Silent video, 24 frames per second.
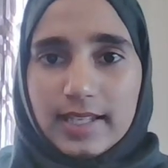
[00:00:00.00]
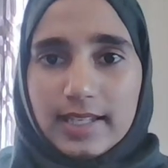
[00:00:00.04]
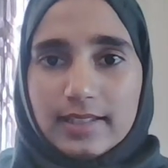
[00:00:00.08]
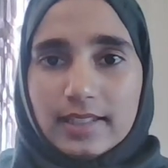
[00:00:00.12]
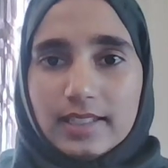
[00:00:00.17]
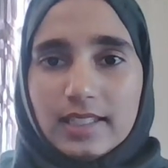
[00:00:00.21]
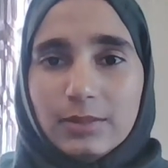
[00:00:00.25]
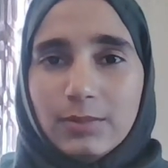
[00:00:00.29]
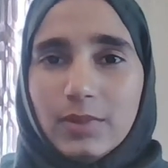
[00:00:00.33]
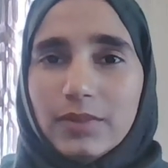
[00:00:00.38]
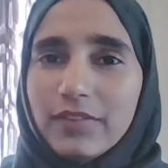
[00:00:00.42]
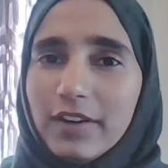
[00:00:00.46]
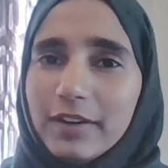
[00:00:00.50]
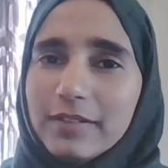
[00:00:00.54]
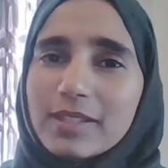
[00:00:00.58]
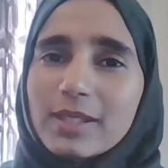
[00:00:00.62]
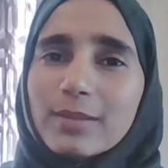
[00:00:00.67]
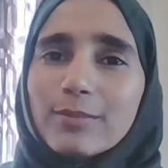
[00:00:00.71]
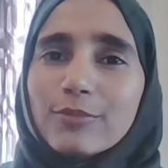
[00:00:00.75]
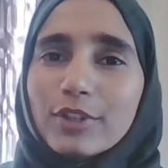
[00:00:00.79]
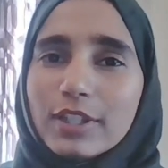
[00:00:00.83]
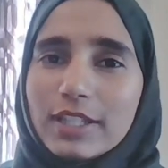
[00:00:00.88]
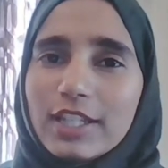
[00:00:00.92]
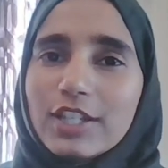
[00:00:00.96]
identity, we
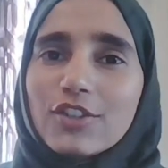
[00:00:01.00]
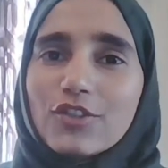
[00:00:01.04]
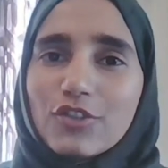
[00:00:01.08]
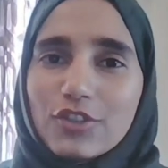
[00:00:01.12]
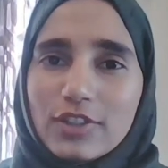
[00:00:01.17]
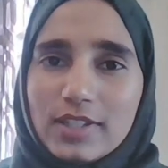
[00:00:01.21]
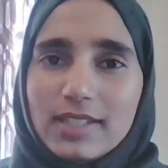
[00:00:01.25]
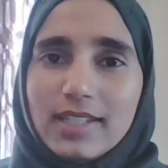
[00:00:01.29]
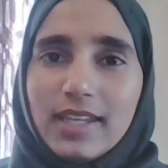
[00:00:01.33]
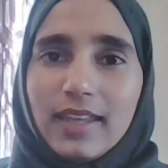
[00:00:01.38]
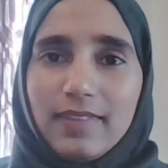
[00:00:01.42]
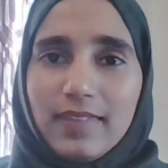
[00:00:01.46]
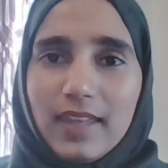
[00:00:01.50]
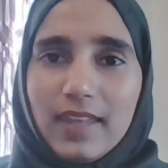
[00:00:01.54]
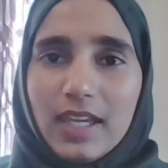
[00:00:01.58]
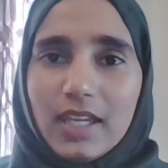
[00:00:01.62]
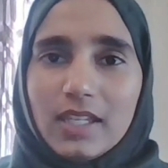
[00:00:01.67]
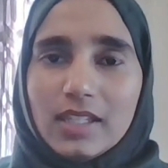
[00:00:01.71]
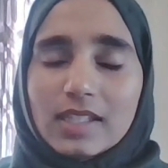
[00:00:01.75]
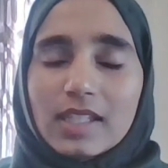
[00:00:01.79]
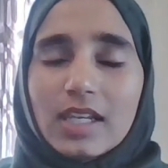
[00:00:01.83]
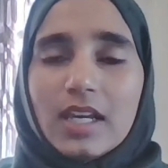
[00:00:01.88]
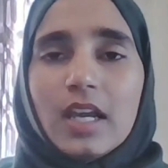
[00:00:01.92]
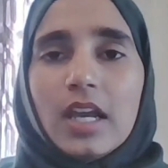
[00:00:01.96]
found some really interesting
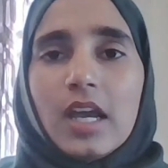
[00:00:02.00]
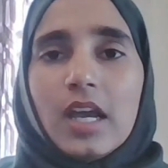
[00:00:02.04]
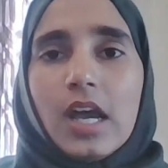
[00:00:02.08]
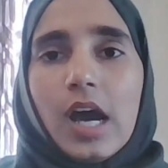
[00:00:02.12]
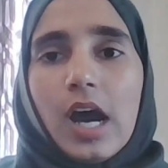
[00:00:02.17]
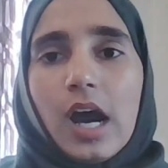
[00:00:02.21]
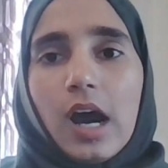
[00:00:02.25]
things.